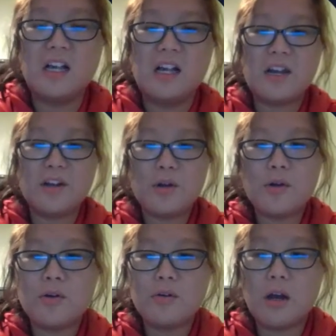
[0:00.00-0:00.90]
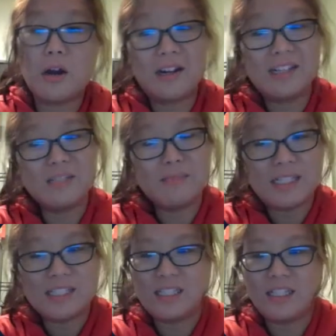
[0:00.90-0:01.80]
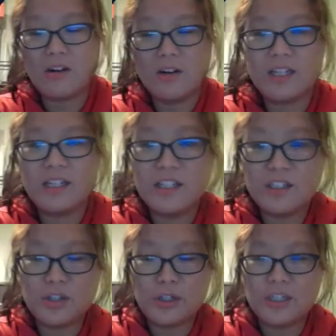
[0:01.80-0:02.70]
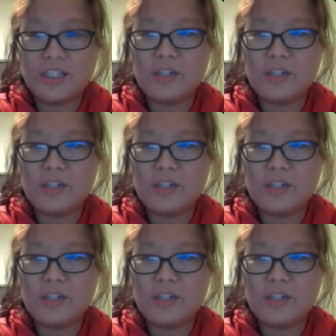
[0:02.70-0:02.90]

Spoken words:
I know art is messy, art can get dirty,